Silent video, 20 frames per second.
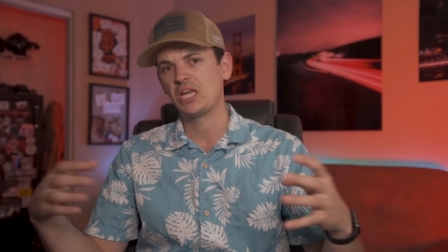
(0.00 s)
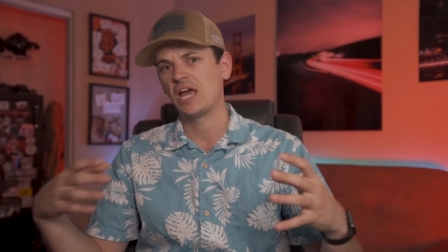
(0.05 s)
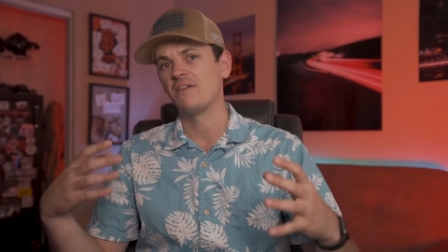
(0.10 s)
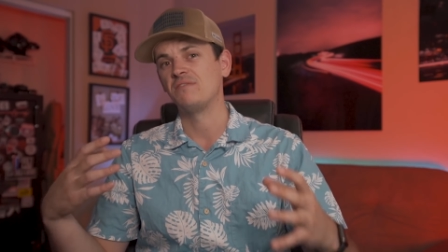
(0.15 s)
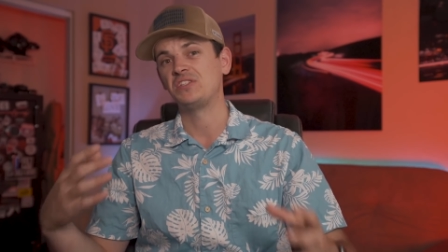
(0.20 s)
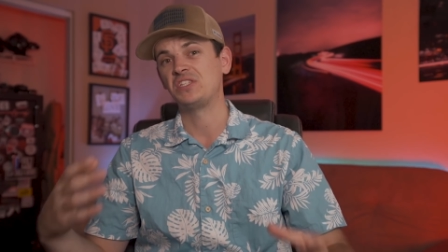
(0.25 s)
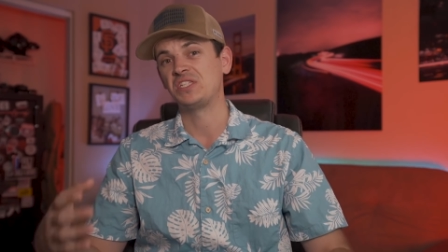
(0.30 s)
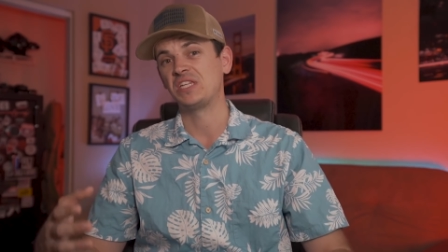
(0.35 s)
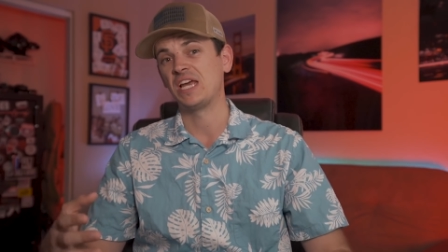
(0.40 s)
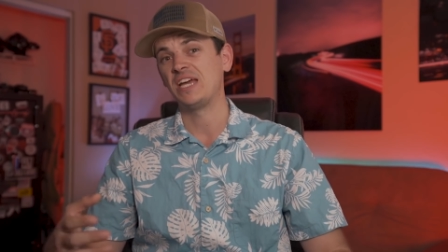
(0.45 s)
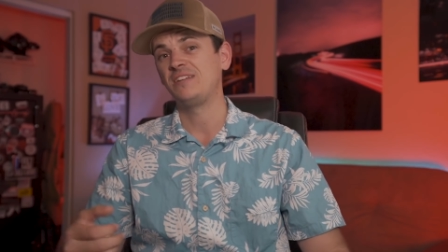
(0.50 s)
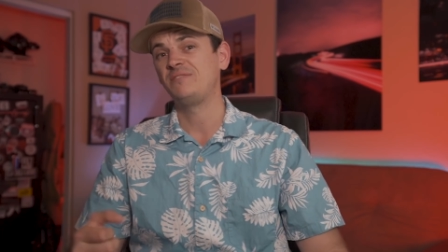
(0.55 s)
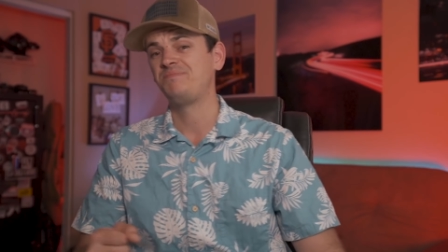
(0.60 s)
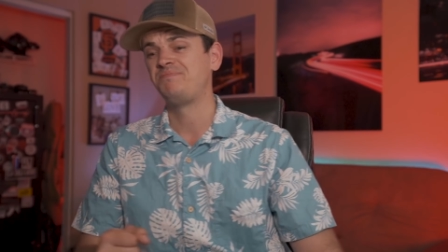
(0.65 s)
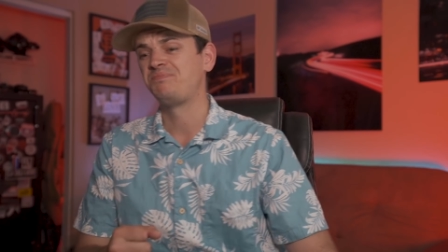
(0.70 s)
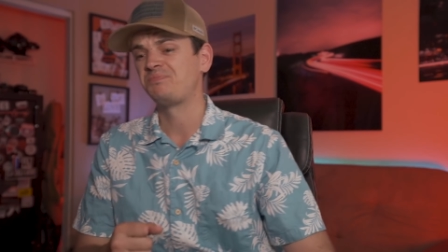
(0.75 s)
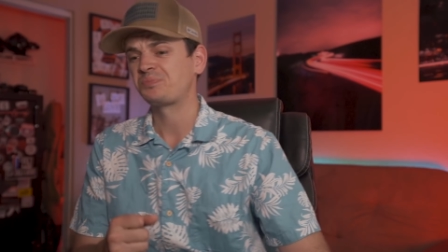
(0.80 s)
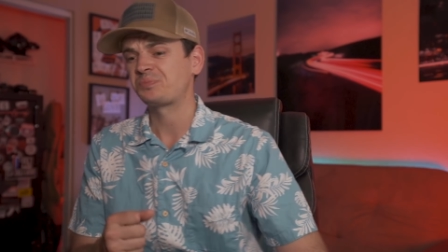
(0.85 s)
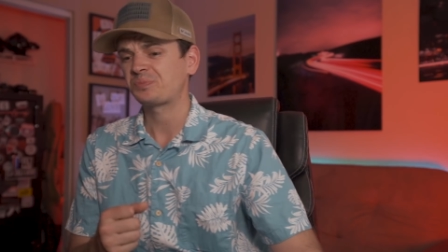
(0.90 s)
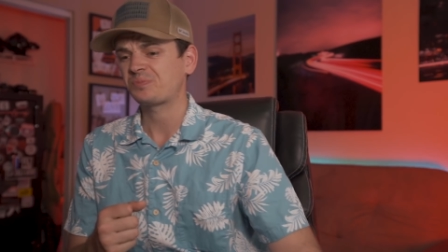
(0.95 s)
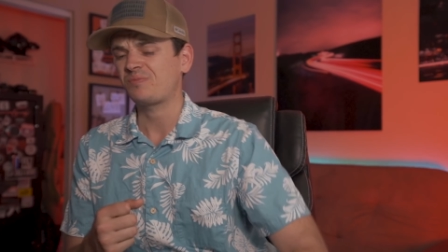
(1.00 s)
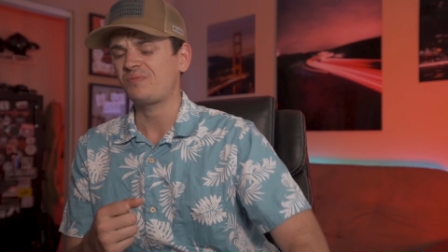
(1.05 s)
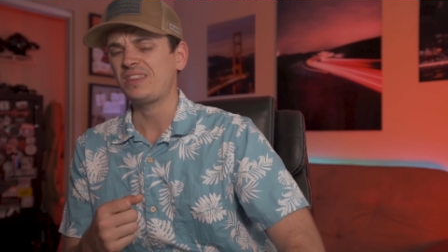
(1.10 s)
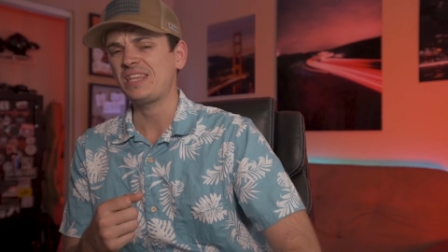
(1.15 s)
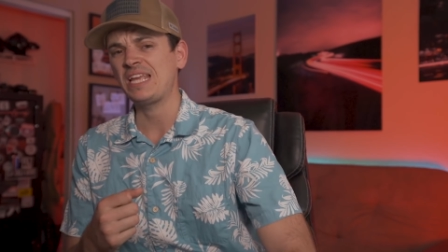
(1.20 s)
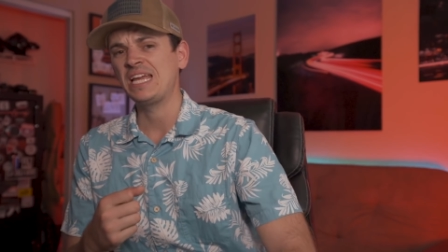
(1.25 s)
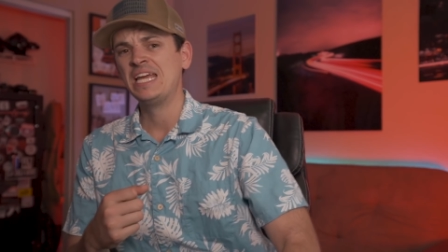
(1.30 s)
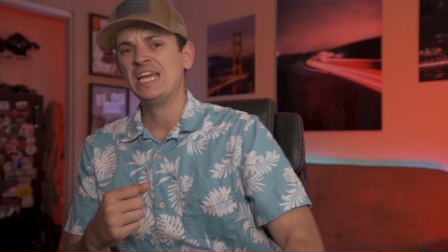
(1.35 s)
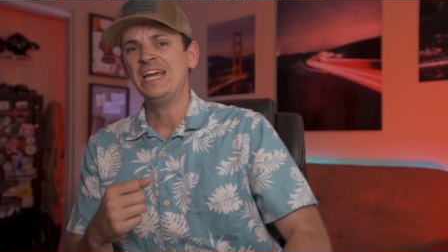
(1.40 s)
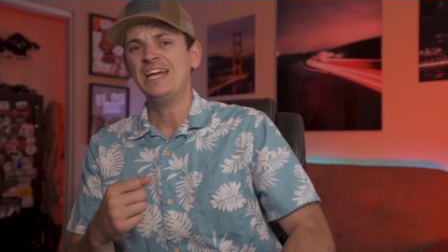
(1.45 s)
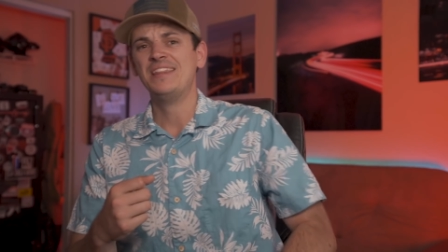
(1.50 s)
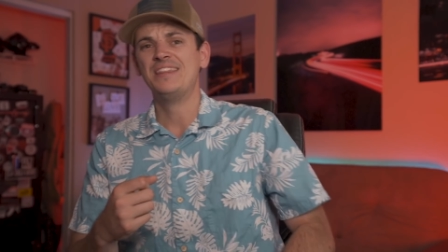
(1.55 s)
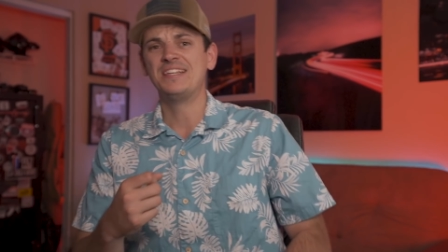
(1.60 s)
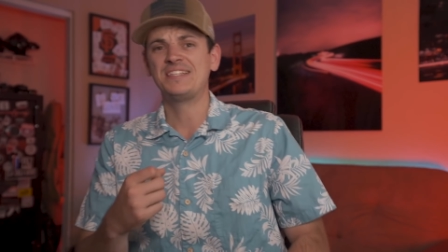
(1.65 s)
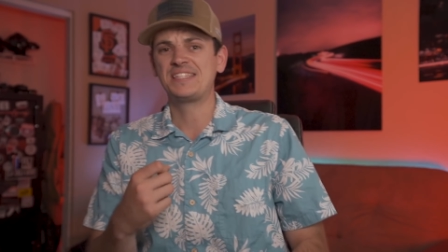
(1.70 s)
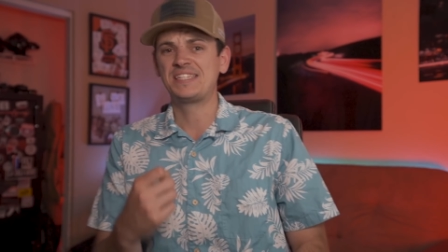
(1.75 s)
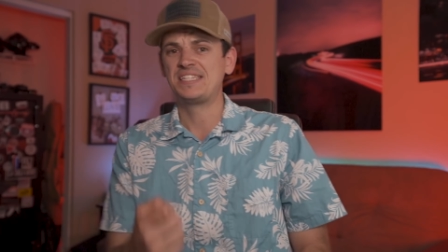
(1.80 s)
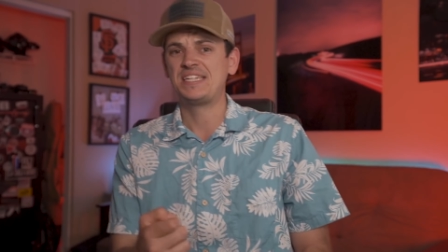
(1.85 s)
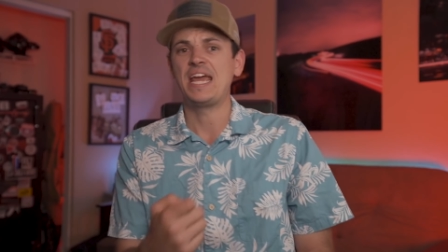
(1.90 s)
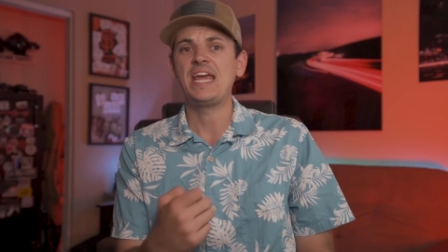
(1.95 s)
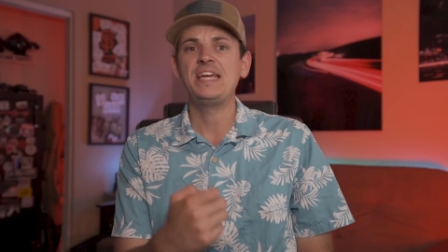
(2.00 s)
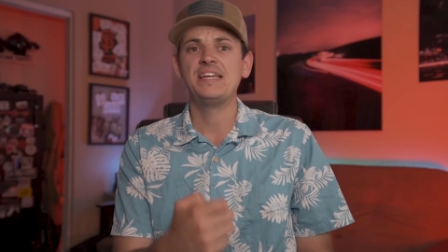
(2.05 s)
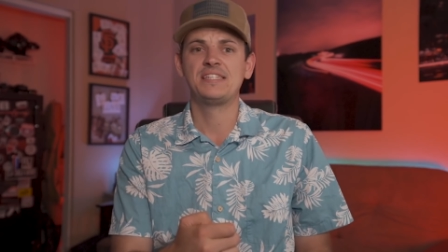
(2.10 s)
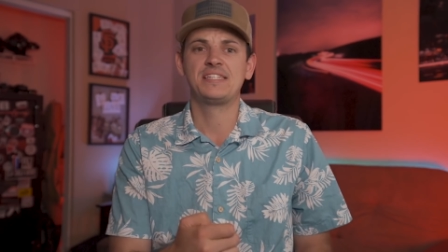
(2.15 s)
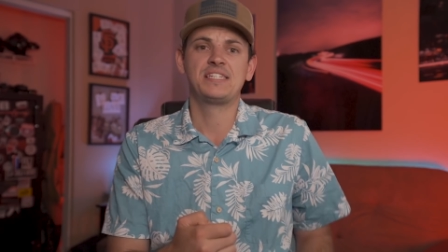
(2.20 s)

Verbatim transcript: have said, the stay is